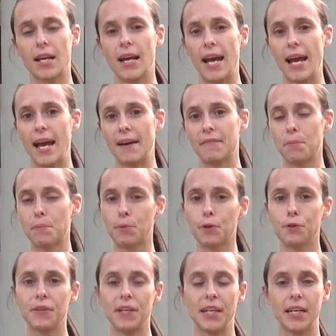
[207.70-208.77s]
have a
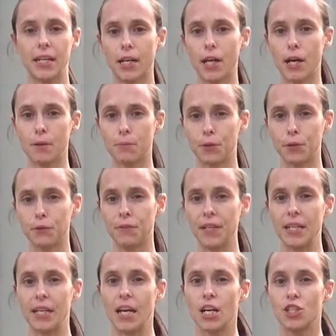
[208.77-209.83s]
proven and an
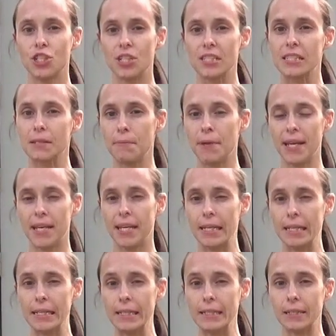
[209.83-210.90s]
unproven, just to make
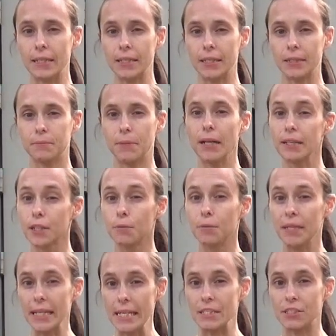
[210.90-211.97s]
it a little
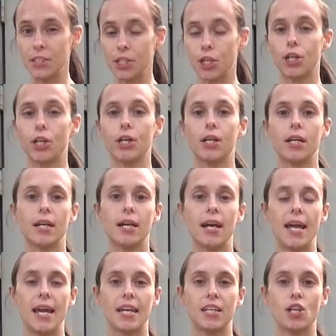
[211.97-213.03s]
bit easier
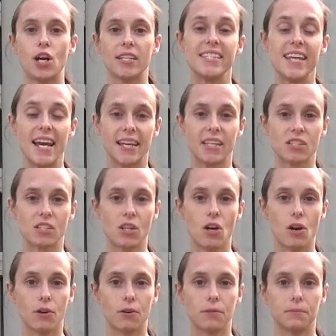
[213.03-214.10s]
and not take as
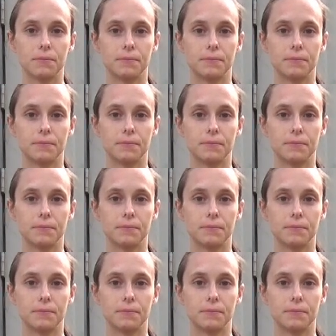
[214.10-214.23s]
long.